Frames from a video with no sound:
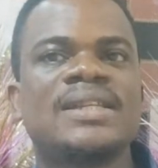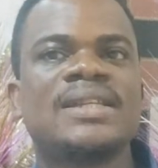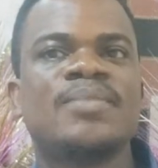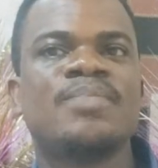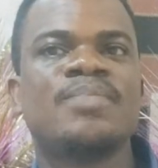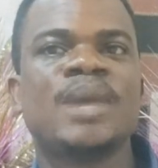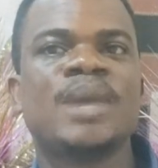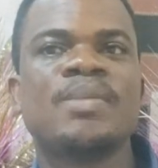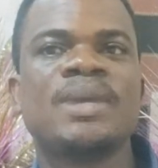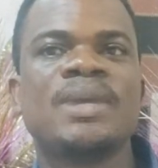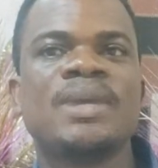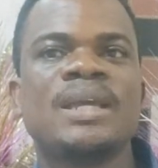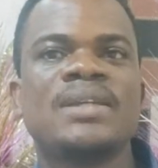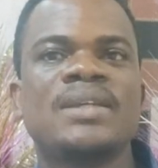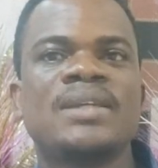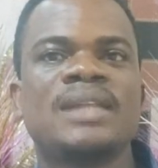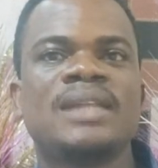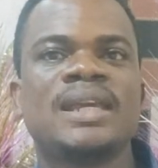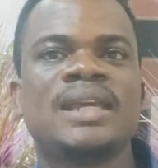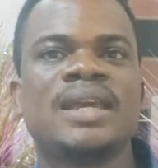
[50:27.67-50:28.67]

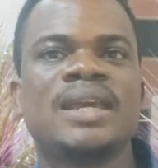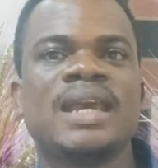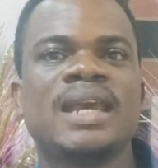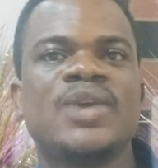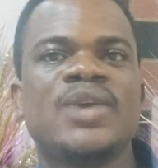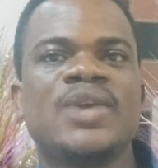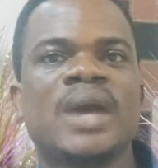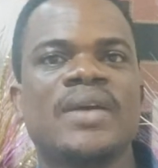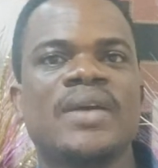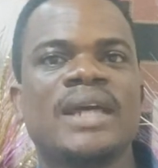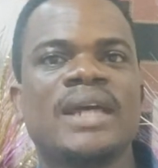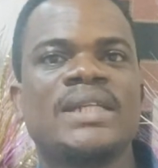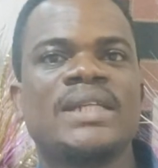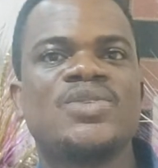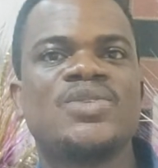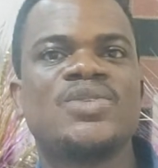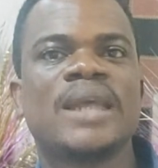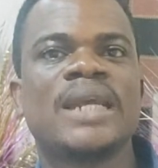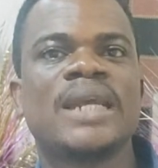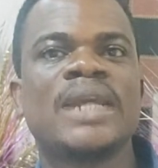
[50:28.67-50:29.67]
maybe you are
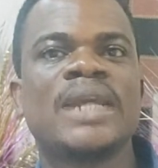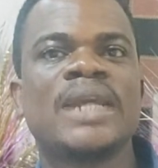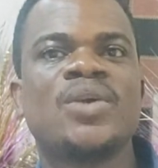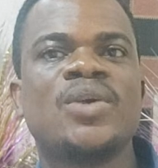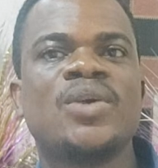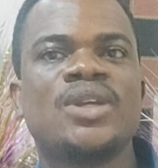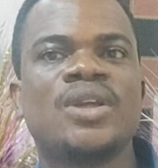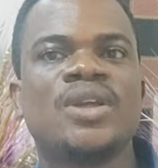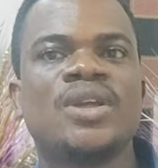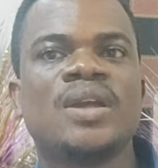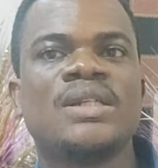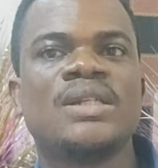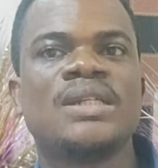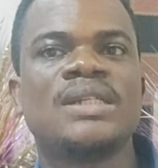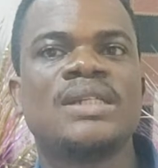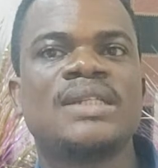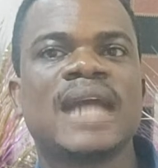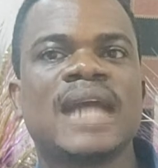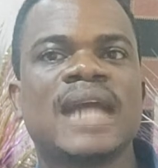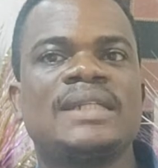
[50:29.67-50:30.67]
writing to an
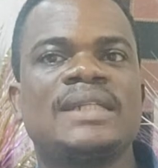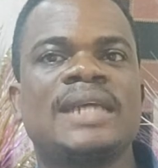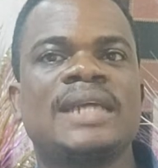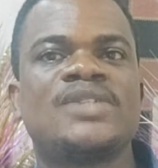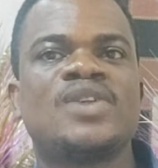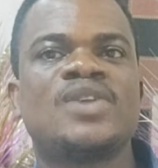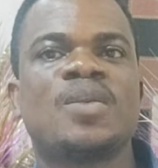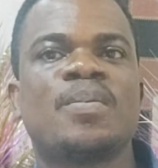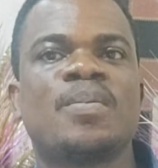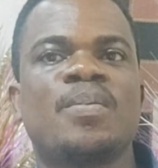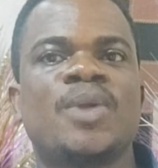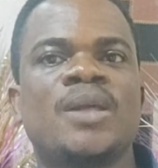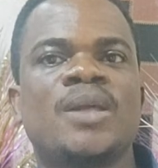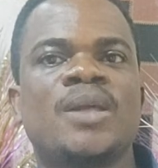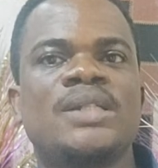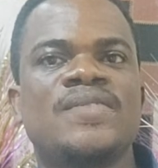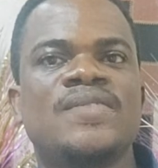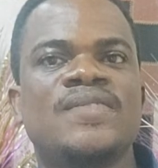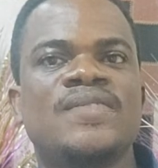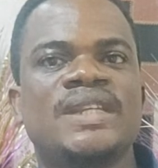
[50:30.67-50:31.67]
endocrinologist and there are some
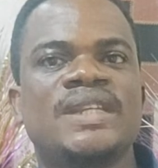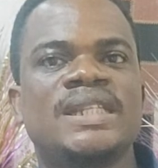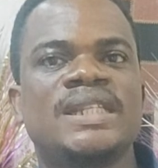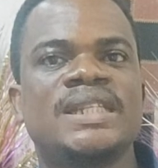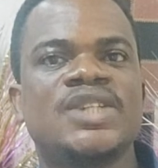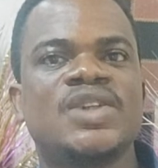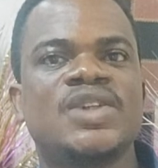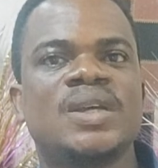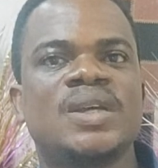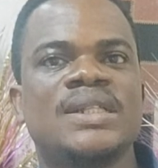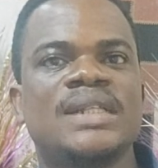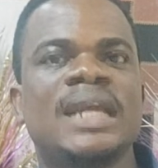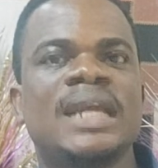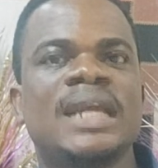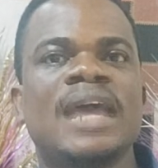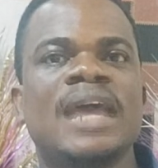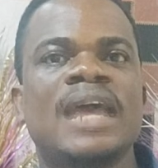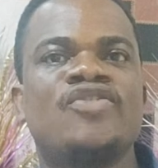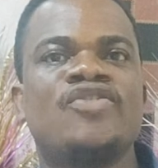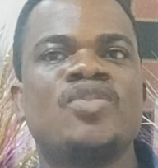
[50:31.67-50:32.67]
blood investigations there,
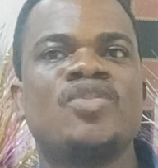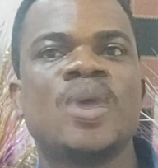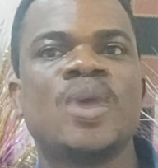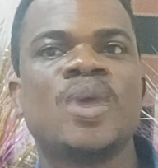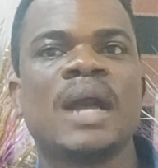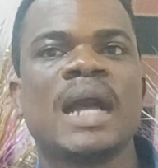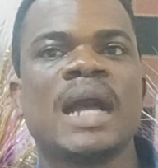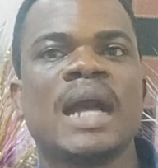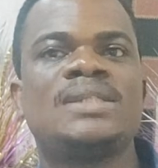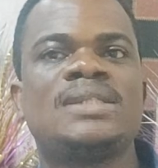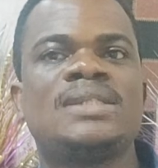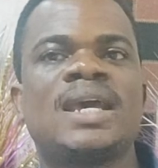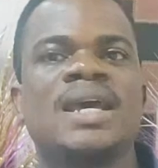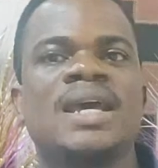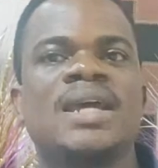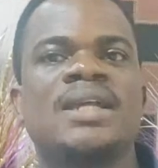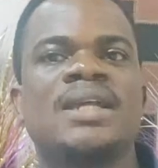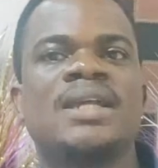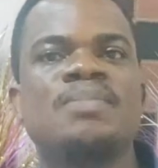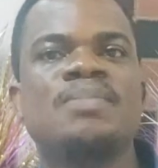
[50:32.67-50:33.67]
like full blood count,
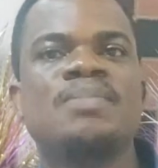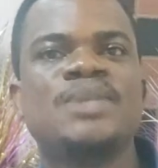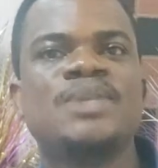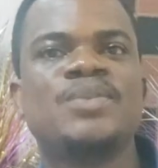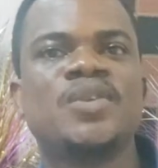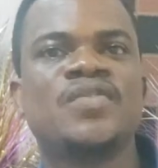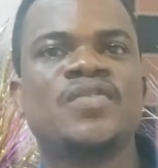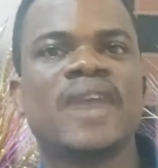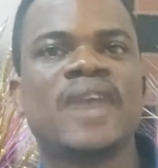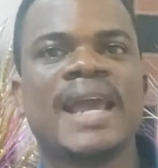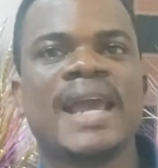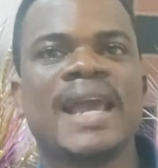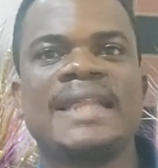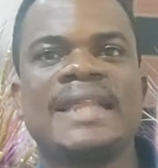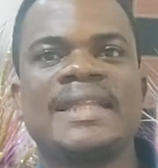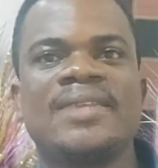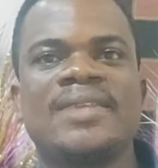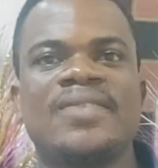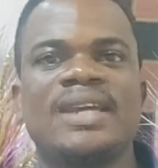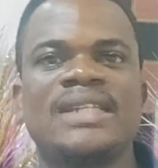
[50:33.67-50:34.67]
lipid profile,
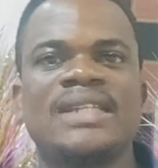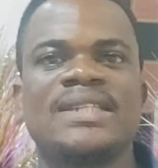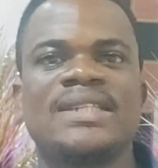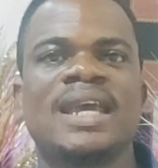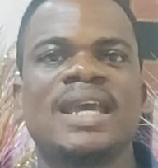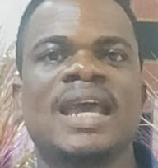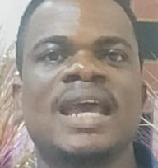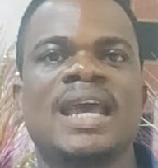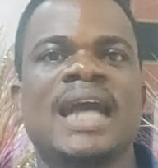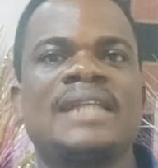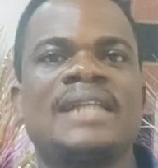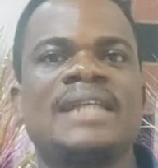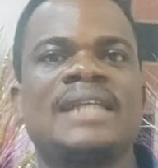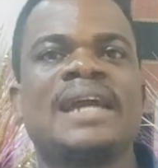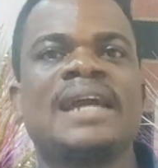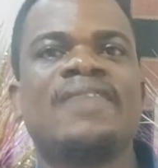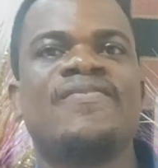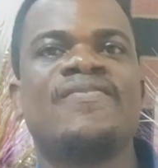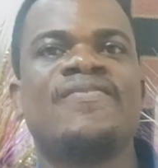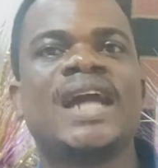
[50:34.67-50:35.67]
and the rest, and
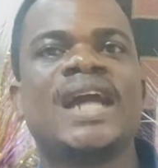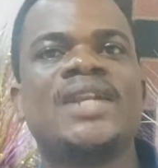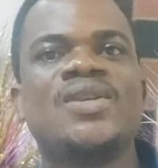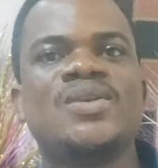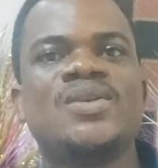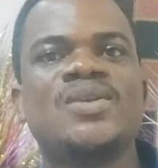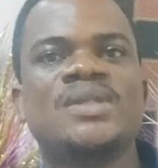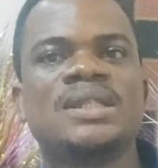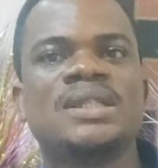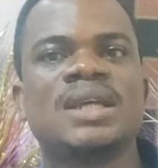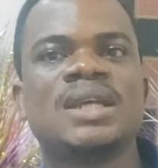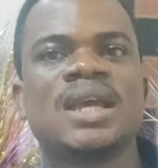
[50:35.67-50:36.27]
there are values.